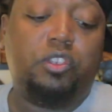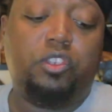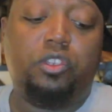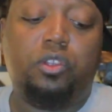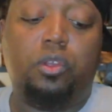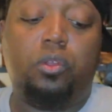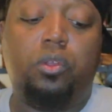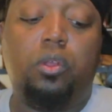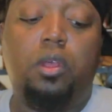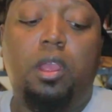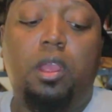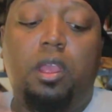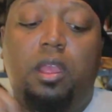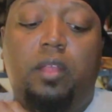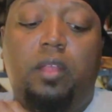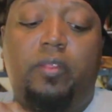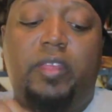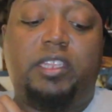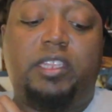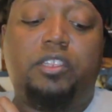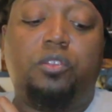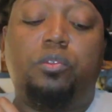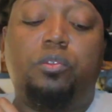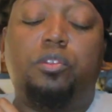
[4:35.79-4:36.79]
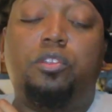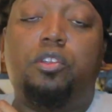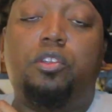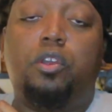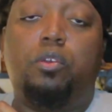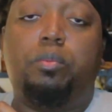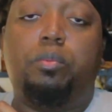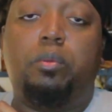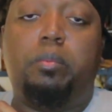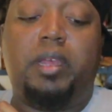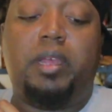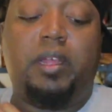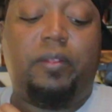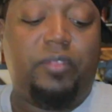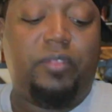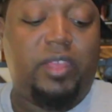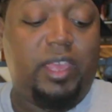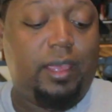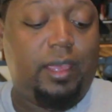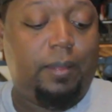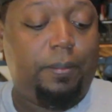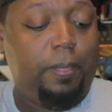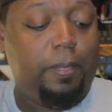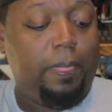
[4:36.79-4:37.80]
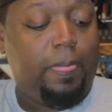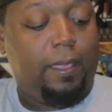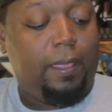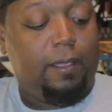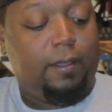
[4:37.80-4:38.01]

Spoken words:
So that's what's dope about that.